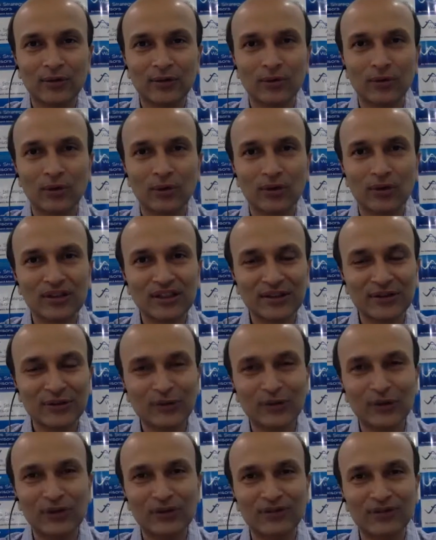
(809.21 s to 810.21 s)
So those cheat
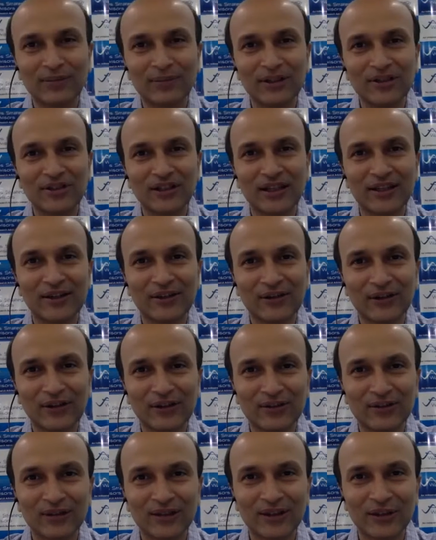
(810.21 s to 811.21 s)
codes will be shared
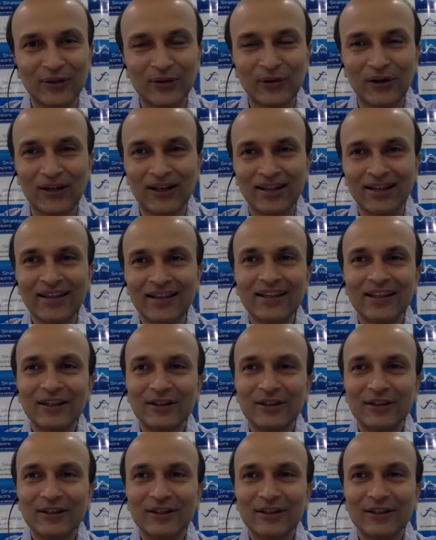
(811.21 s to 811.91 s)
across with you all.